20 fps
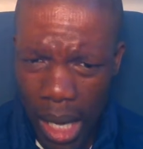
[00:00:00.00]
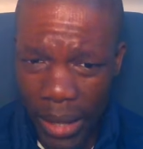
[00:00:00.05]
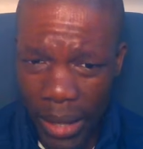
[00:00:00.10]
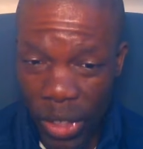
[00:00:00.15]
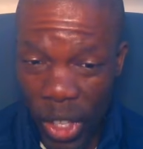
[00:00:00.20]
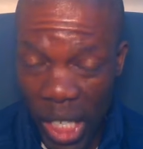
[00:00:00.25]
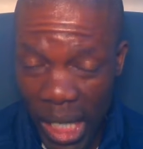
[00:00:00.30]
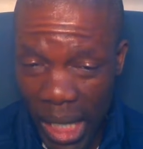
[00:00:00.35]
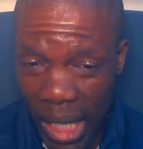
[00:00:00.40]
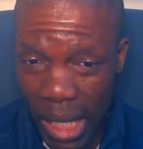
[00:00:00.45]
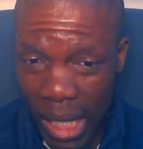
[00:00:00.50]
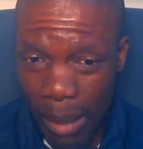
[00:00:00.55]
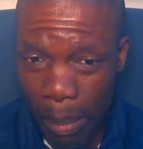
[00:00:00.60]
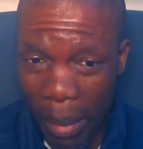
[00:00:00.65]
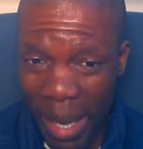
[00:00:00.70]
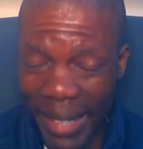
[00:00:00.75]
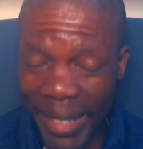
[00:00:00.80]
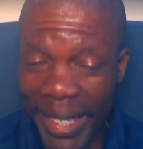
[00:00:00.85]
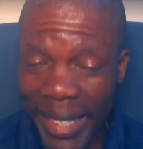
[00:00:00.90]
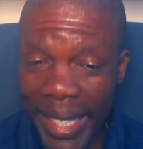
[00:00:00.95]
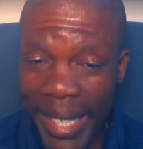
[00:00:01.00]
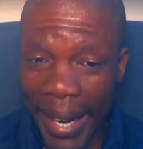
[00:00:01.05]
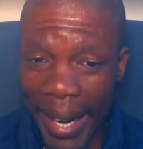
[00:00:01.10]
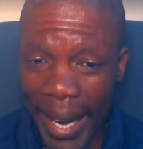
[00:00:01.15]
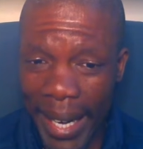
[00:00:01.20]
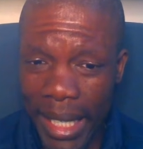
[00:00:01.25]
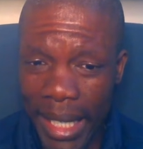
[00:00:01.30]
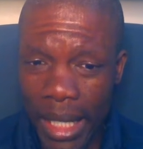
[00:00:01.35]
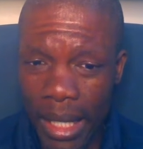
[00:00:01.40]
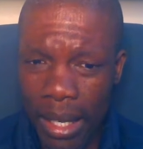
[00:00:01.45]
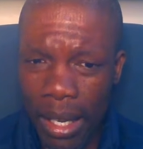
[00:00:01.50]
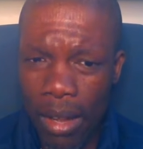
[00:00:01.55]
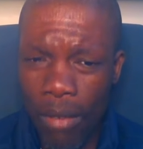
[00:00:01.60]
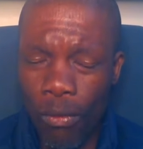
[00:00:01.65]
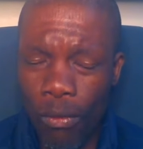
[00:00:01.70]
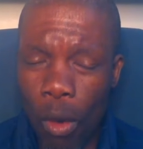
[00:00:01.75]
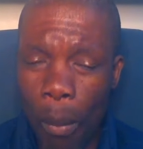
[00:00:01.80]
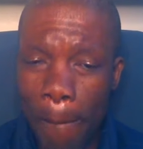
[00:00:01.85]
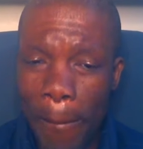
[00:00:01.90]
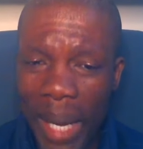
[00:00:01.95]
This is monthly rent
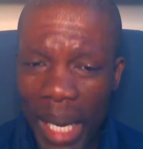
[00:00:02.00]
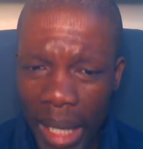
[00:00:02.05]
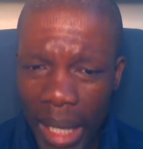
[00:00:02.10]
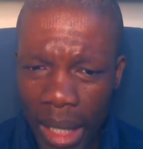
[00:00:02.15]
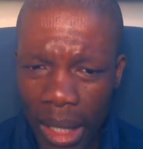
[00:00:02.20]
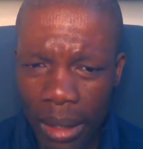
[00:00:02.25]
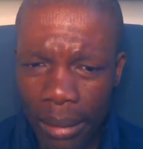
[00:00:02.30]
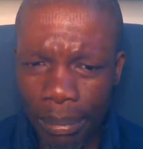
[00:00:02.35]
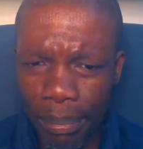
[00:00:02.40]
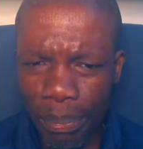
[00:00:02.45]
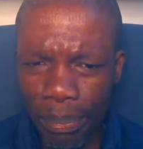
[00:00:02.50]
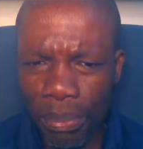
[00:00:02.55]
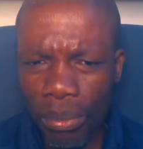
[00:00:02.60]
for many